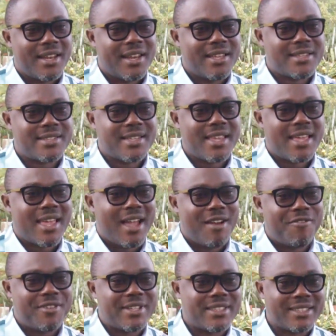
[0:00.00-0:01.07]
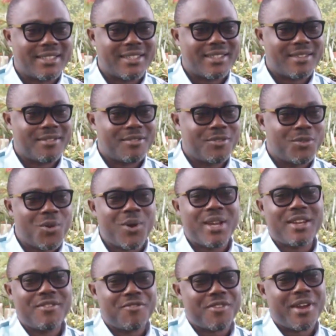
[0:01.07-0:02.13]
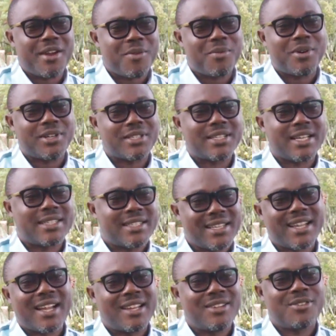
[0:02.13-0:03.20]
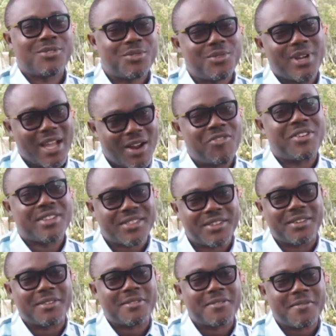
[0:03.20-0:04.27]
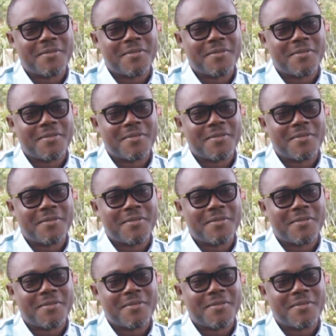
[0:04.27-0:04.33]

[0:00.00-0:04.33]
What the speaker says: They say everything, knowing very well that they can't do everything.